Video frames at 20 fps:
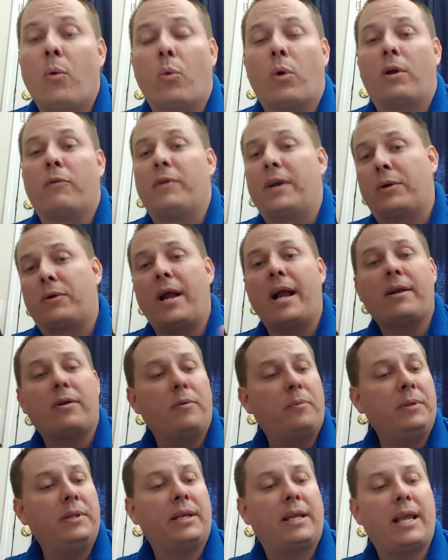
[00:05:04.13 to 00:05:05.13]
where if I crack
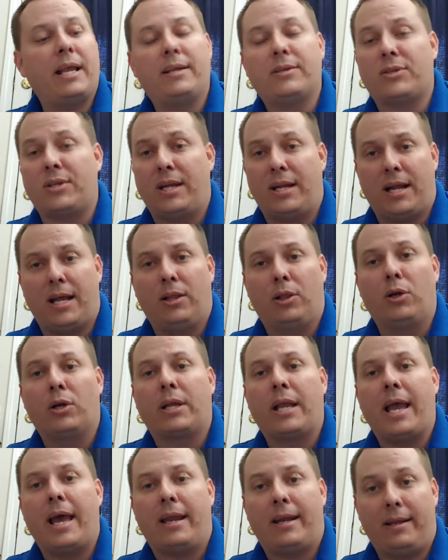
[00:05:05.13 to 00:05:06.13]
open the case and I
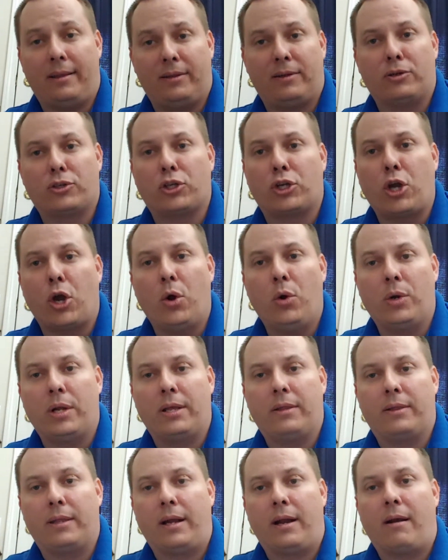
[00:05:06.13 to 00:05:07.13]
look at it and there's a code
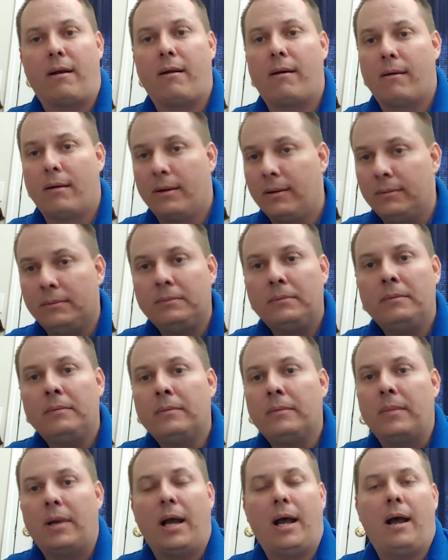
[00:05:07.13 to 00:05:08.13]
in there,
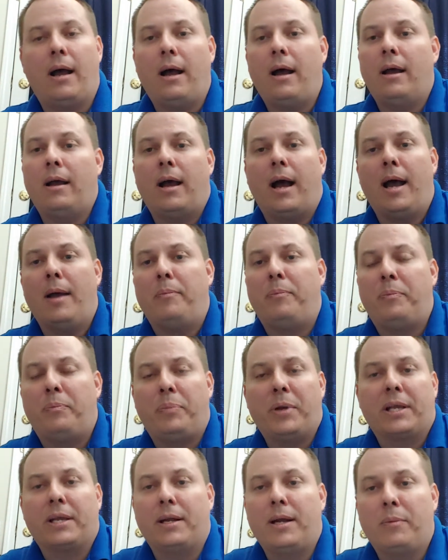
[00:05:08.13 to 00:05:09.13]
I
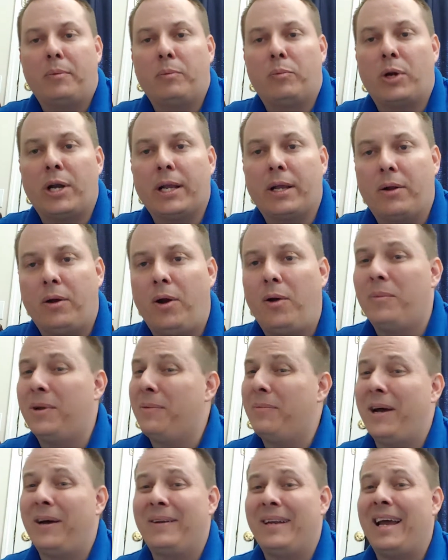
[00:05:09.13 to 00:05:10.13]
pick it up and bring it home,
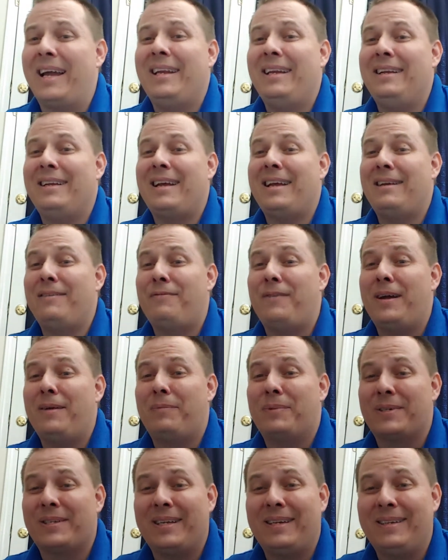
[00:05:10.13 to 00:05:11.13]
and about
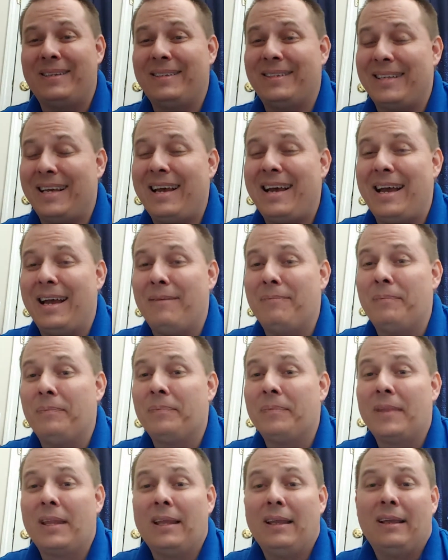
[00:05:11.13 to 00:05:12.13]
90-95% of the
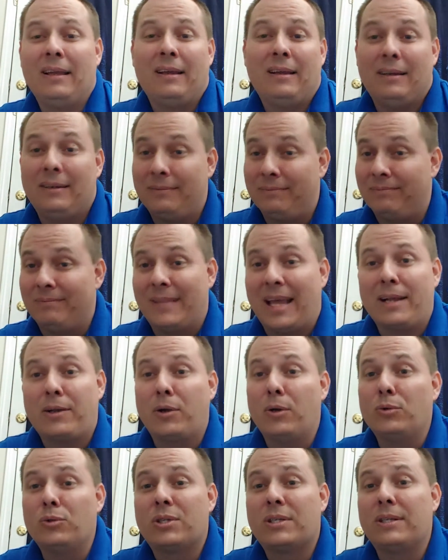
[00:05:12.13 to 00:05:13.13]
time, that
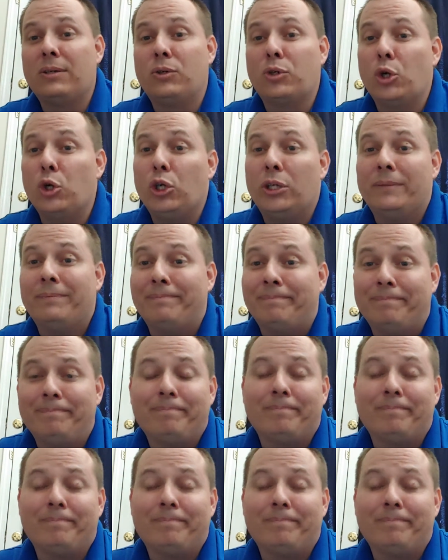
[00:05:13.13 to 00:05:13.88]
code's still good.